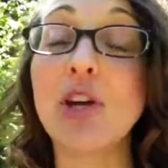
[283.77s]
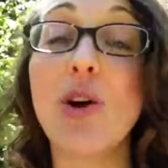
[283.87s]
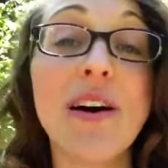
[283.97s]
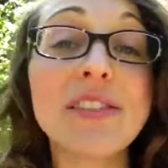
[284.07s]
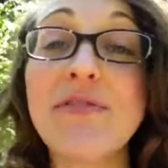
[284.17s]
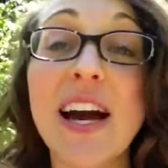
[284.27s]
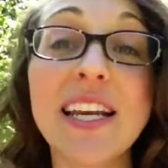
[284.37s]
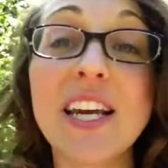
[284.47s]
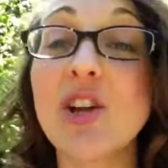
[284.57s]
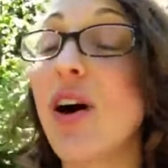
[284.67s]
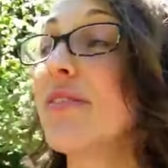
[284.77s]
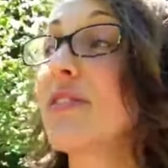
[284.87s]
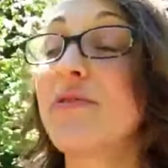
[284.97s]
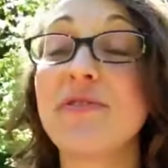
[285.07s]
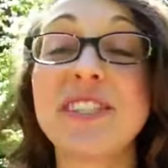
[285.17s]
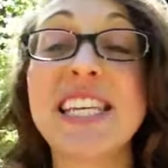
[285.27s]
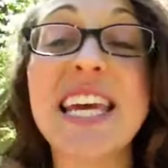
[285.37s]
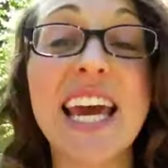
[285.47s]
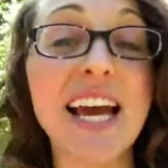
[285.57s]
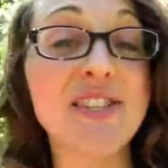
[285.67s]
You don't have to find it. You don't have to
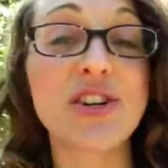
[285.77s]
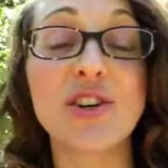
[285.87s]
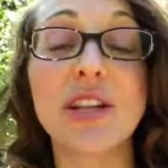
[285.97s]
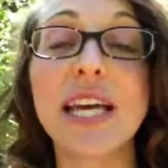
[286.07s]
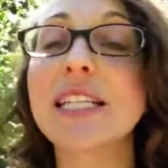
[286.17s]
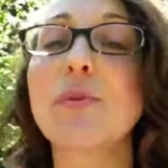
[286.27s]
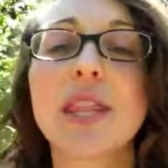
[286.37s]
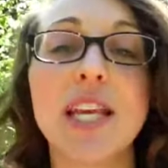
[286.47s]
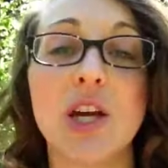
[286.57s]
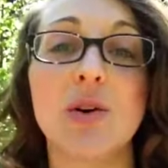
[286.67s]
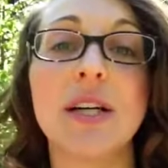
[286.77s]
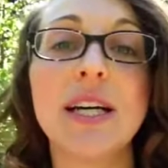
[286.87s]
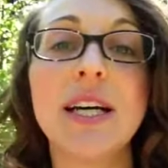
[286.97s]
seek it externally. It's within you.